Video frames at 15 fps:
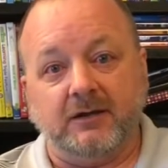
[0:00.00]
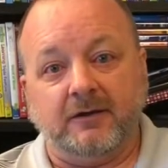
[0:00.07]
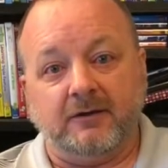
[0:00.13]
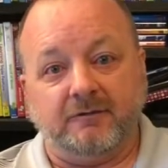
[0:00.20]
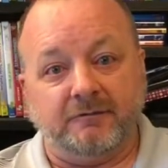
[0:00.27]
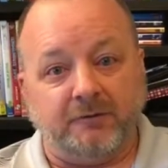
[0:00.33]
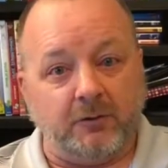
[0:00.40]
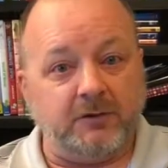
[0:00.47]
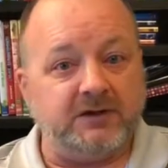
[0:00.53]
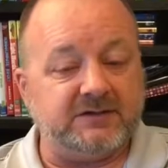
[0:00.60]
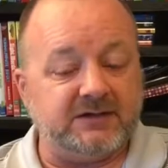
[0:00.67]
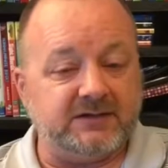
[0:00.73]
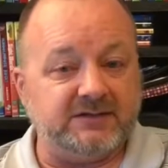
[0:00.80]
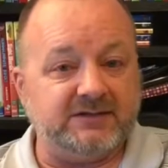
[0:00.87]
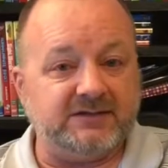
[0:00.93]
Focus
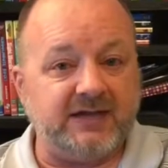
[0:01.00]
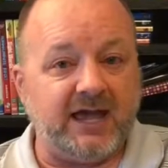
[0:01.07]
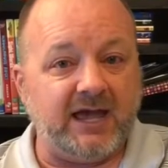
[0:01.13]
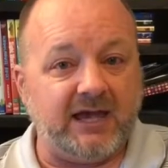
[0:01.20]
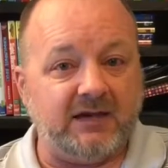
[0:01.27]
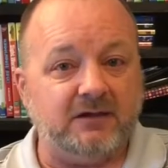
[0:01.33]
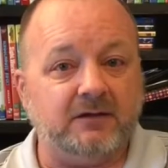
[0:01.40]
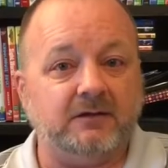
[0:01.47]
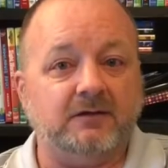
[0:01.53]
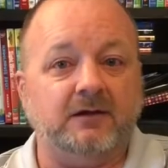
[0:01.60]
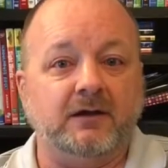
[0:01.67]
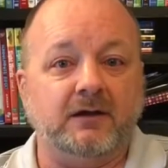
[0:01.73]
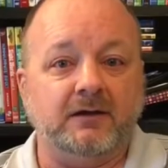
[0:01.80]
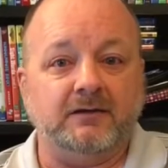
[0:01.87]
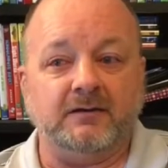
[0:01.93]
instead,
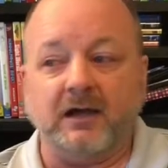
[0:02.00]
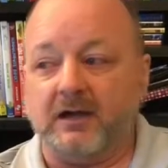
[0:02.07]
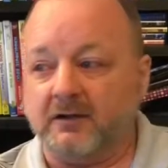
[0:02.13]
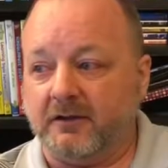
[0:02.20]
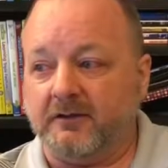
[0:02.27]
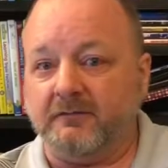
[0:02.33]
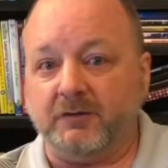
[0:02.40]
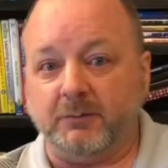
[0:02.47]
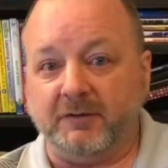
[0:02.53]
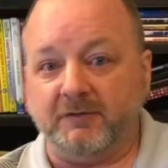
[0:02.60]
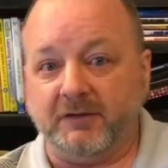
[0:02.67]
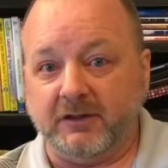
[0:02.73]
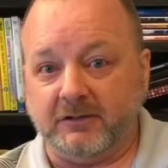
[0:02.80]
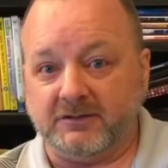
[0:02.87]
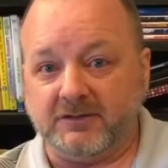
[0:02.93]
not on the verbal
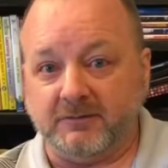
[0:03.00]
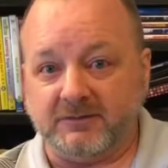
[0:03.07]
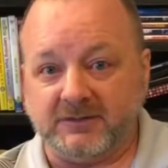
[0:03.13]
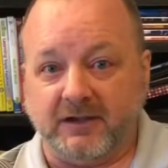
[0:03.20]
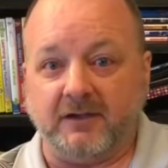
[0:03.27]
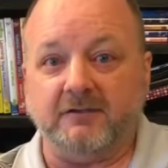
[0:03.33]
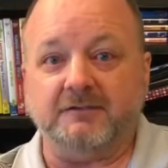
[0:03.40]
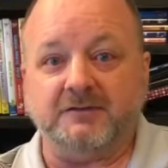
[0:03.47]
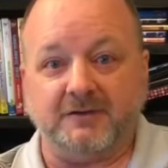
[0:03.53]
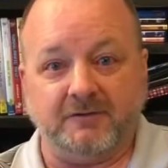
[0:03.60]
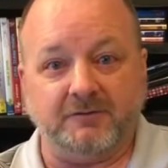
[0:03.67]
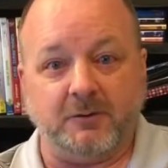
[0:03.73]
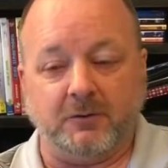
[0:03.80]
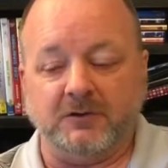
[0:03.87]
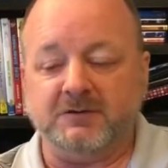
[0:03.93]
fillers themselves, of
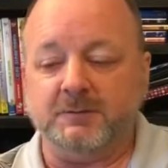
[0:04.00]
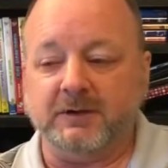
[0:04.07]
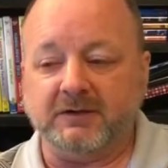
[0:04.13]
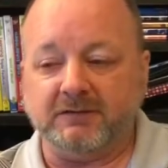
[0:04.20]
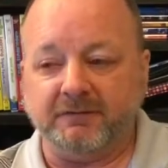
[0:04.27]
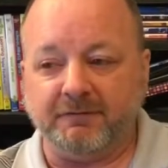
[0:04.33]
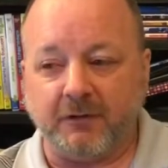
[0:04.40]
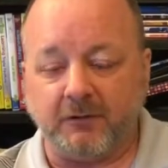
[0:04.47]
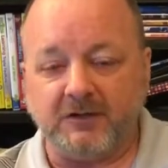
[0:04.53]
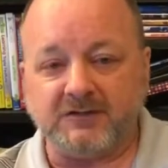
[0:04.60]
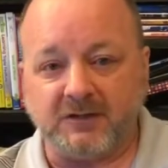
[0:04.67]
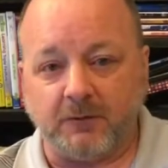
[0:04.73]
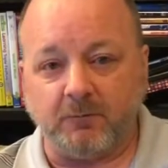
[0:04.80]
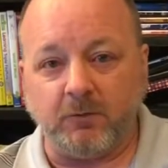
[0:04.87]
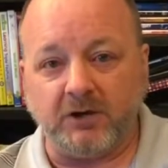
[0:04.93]
course, but focus
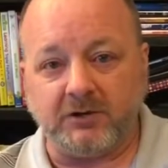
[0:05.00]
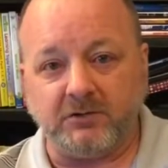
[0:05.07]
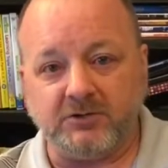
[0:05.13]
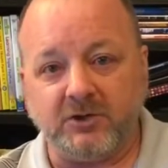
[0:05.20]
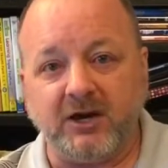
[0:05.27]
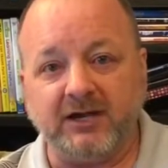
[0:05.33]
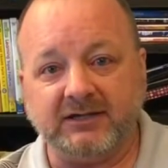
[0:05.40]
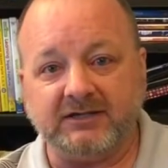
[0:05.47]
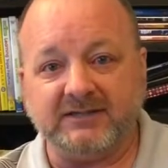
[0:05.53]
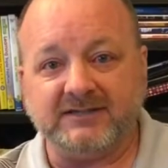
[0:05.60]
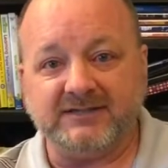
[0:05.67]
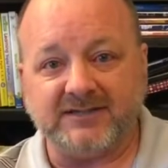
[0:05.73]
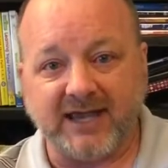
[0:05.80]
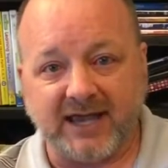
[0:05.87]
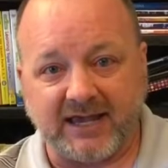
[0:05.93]
on what you're trying to
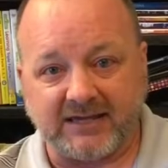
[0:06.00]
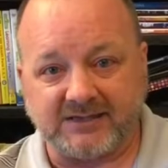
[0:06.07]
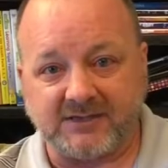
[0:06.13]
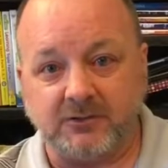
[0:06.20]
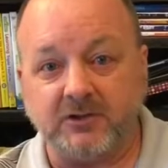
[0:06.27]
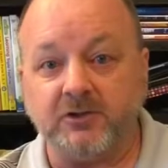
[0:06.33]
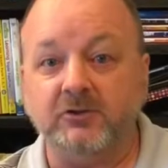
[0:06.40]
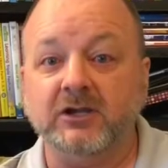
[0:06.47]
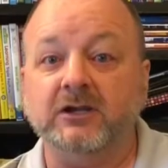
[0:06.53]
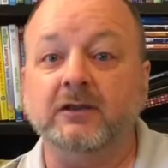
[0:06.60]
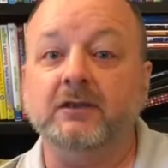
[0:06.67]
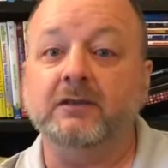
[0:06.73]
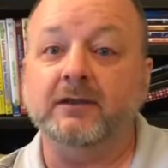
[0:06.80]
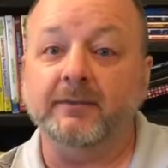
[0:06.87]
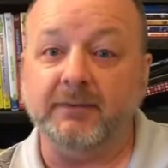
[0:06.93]
say so that you can
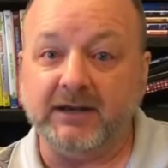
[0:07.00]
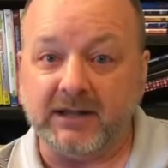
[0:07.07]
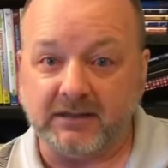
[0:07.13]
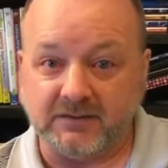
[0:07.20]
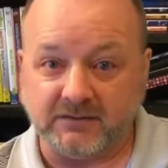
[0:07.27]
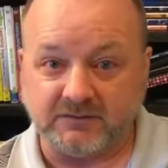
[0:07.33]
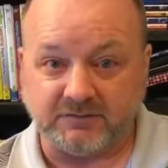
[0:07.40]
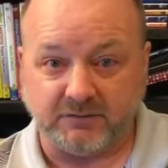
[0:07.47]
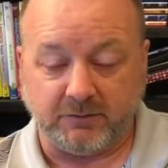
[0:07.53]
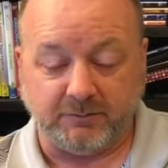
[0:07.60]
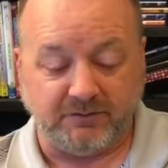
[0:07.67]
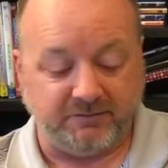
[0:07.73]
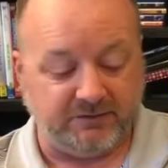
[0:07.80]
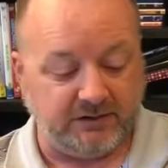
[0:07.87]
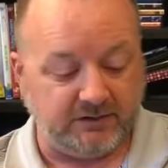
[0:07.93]
eliminate those verbal
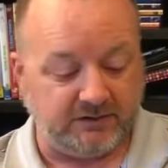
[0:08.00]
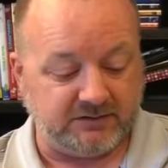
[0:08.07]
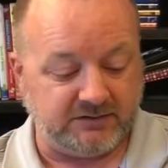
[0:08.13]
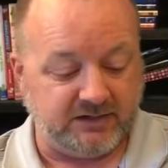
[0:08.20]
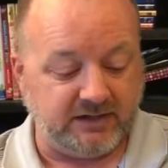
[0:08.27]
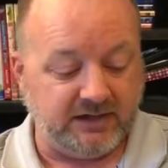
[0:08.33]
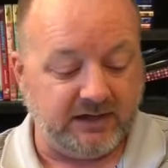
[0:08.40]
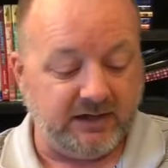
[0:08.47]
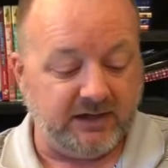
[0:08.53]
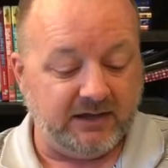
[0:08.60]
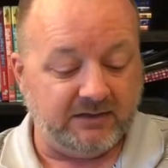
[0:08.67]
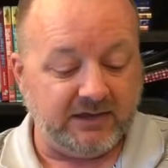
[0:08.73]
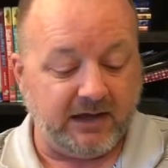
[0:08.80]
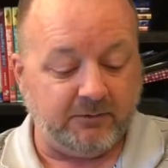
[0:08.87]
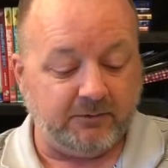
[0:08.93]
fillers.
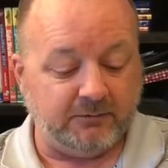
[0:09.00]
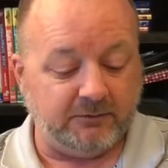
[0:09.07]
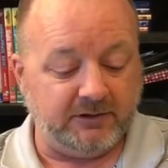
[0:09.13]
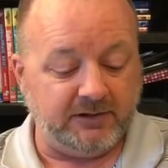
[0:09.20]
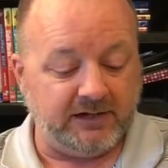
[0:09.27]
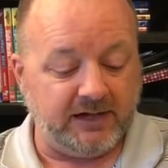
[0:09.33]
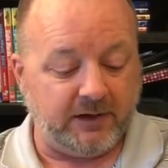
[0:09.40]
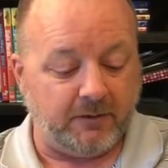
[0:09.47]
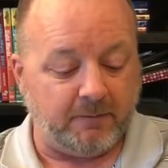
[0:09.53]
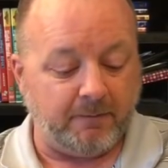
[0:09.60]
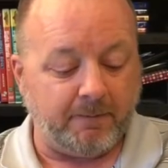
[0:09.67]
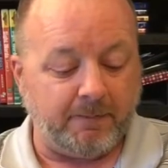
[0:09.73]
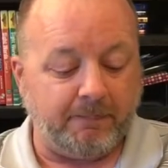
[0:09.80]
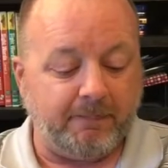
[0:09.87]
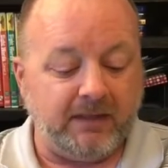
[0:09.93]
That will really help.
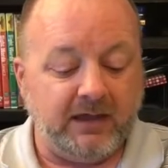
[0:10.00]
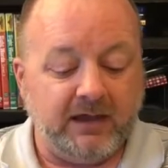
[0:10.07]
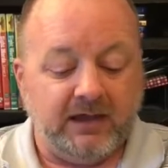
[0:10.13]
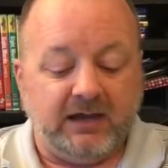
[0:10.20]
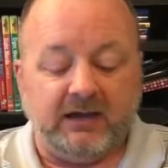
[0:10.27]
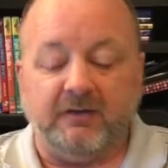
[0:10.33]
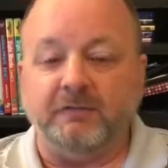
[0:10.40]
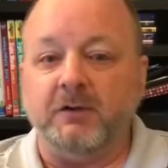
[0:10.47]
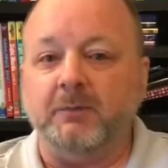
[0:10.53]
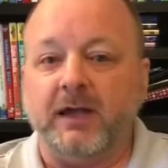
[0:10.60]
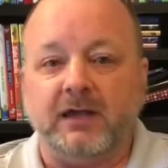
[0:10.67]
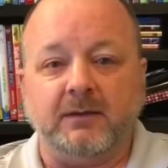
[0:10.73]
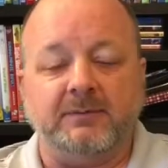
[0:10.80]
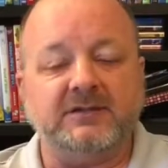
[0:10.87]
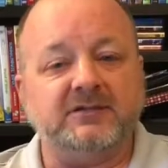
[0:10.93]
And if you
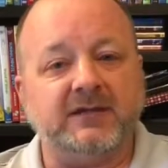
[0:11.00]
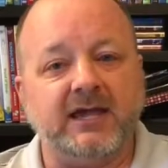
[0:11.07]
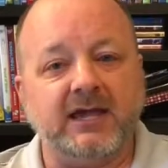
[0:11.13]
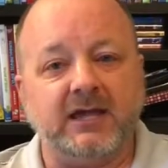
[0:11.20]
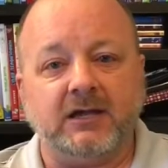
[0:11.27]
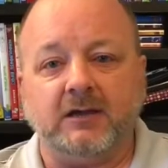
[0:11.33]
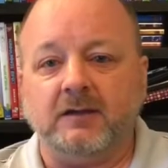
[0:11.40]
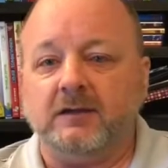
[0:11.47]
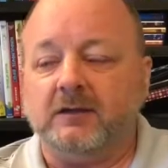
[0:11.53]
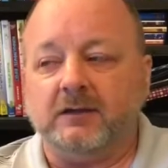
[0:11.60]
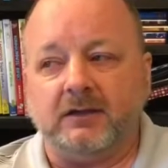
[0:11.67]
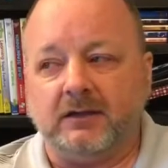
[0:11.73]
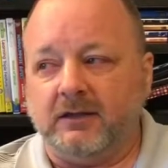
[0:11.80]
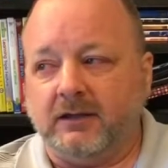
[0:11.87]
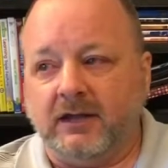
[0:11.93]
make a mistake,
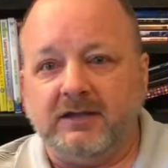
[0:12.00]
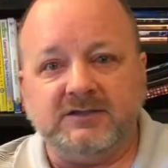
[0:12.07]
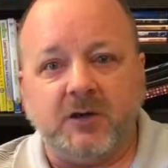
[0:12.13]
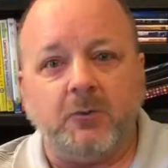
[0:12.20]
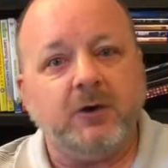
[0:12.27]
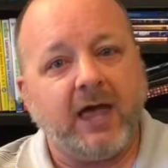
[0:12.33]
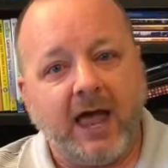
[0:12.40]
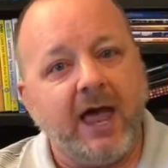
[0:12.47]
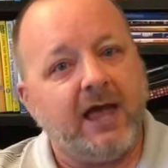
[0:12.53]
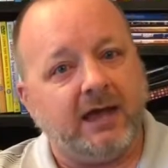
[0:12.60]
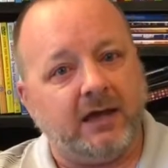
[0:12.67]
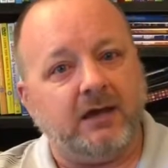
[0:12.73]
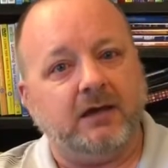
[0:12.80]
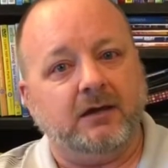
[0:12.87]
it's okay.